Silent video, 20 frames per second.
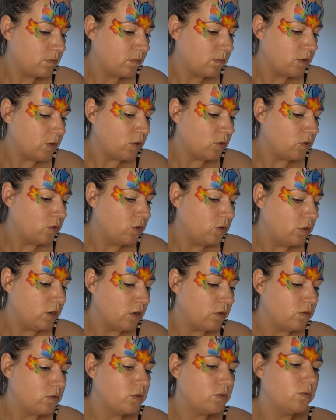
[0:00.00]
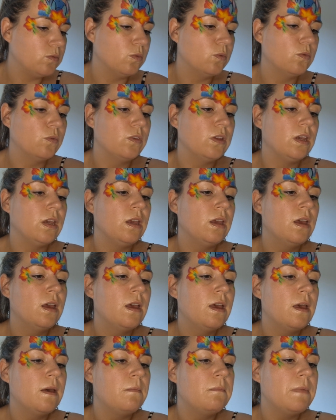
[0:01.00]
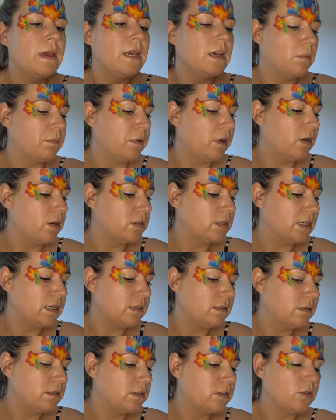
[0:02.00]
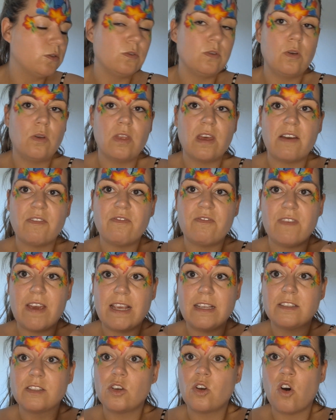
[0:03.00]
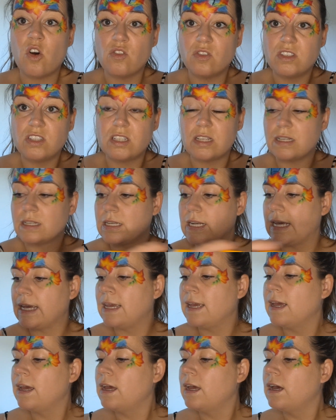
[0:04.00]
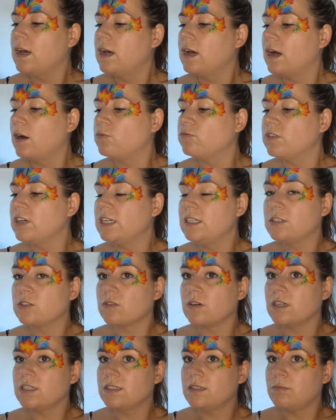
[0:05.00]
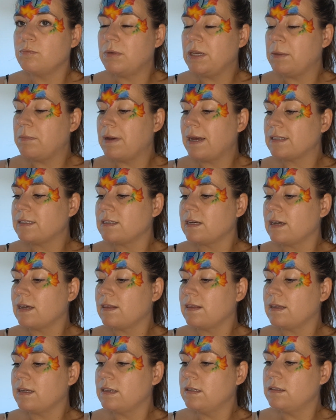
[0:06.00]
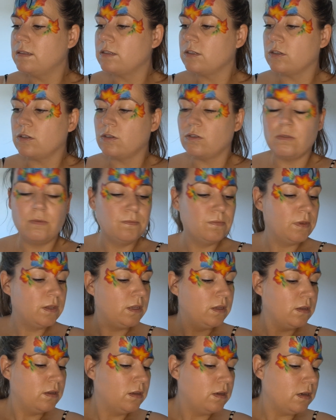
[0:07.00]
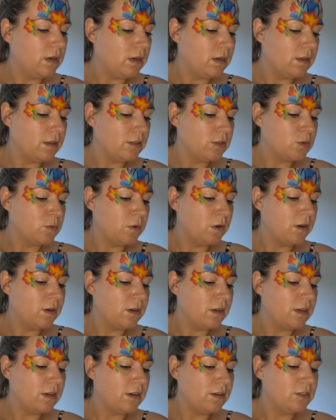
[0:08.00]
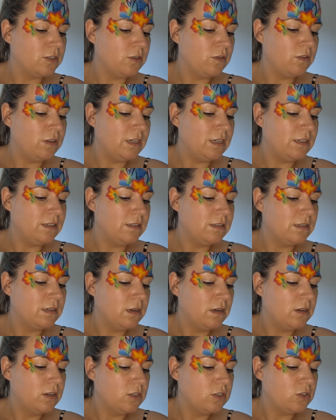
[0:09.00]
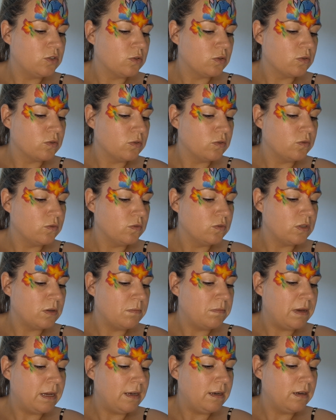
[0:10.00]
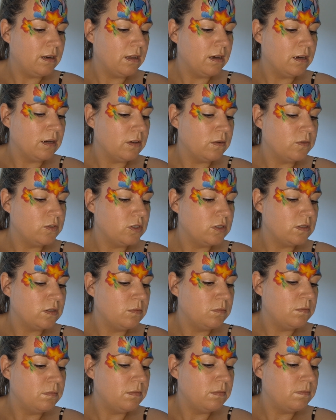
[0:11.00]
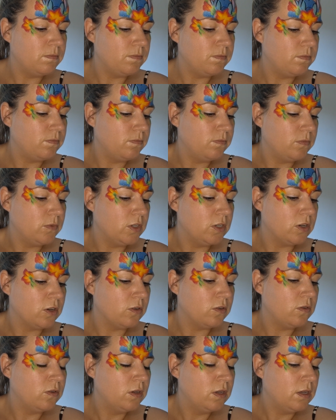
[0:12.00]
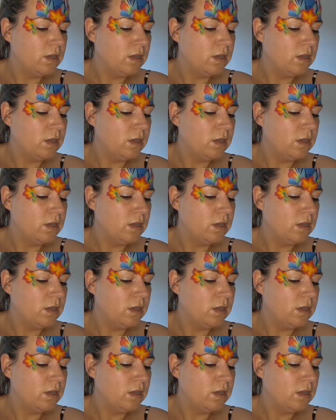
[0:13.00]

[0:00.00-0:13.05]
So kudos to all the makeup artists who do that face constantly. I'm really trying to be better at this, so that's why I do these tutorials and paint live, just in, you know,